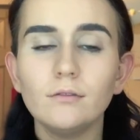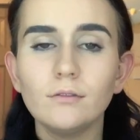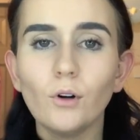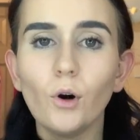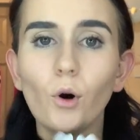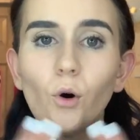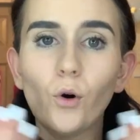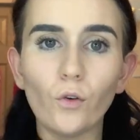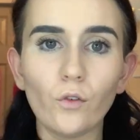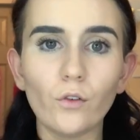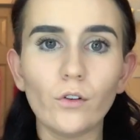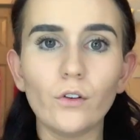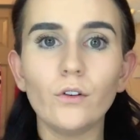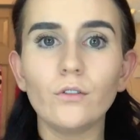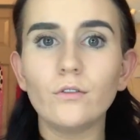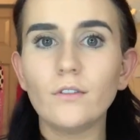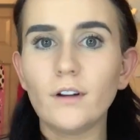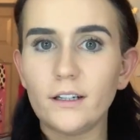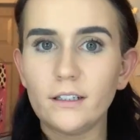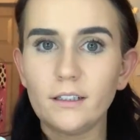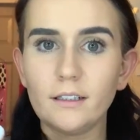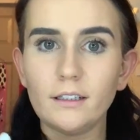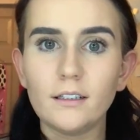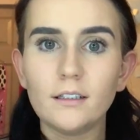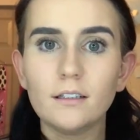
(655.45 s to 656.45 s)
over the
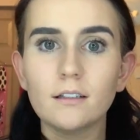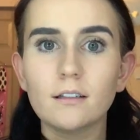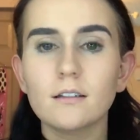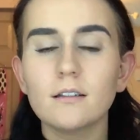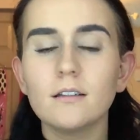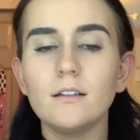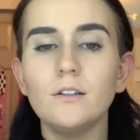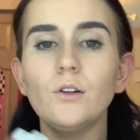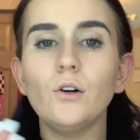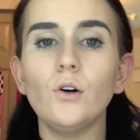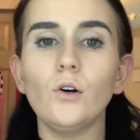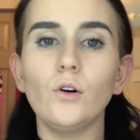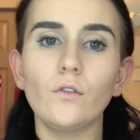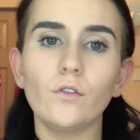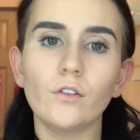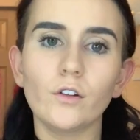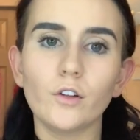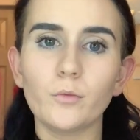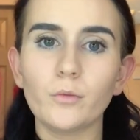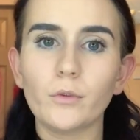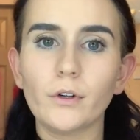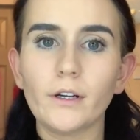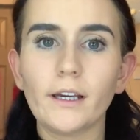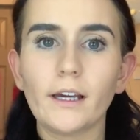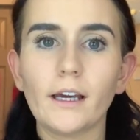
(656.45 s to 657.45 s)
redness and over the
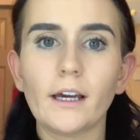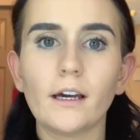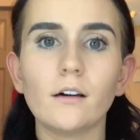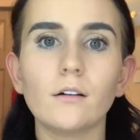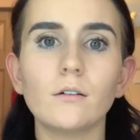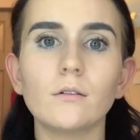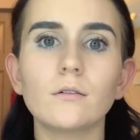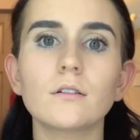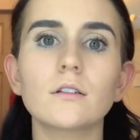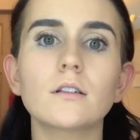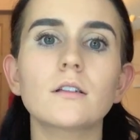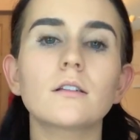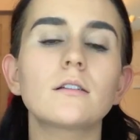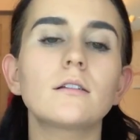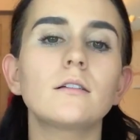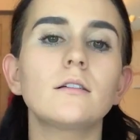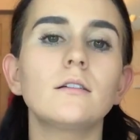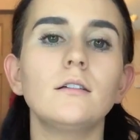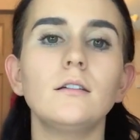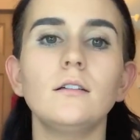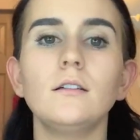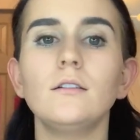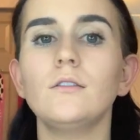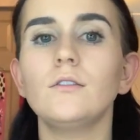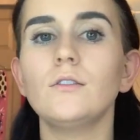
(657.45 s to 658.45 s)
breakouts.
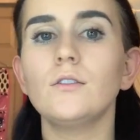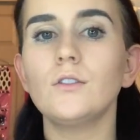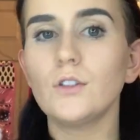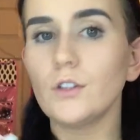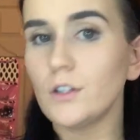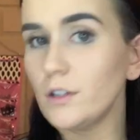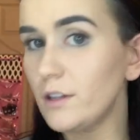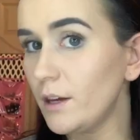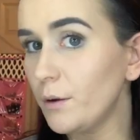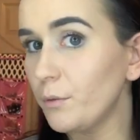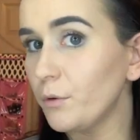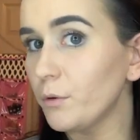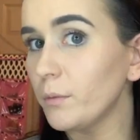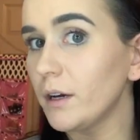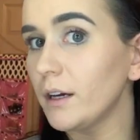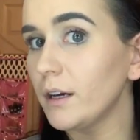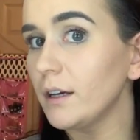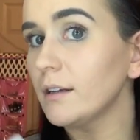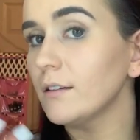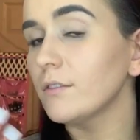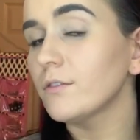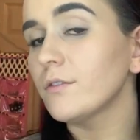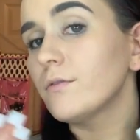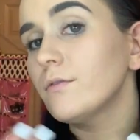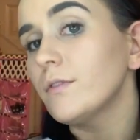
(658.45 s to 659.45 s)
To then when
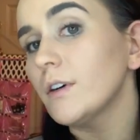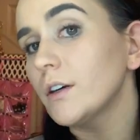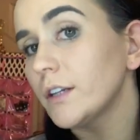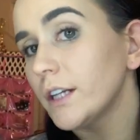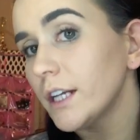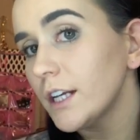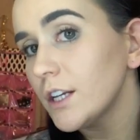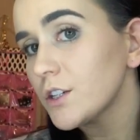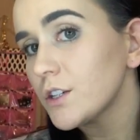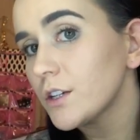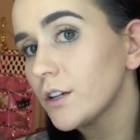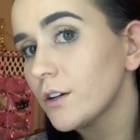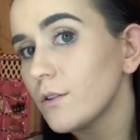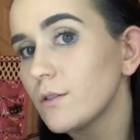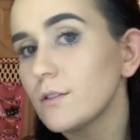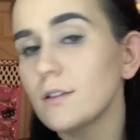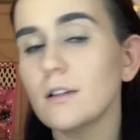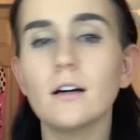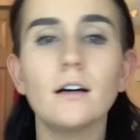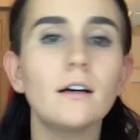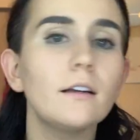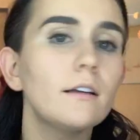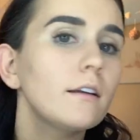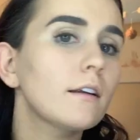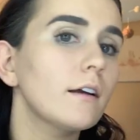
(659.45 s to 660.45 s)
my foundation goes
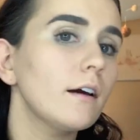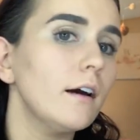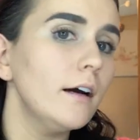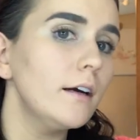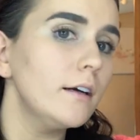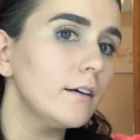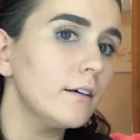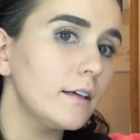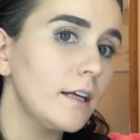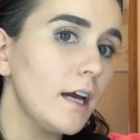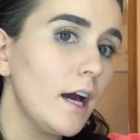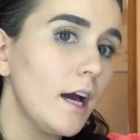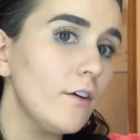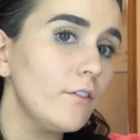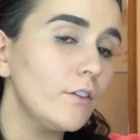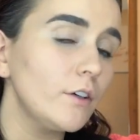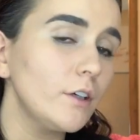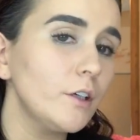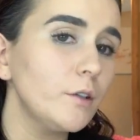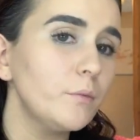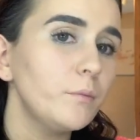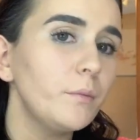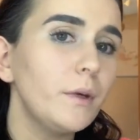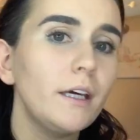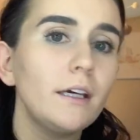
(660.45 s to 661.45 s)
on, I already have a
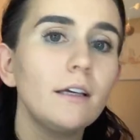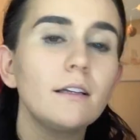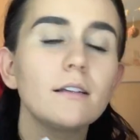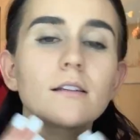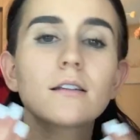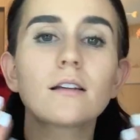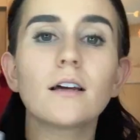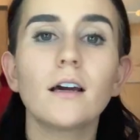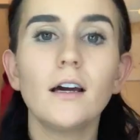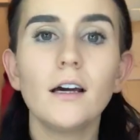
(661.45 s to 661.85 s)
good base.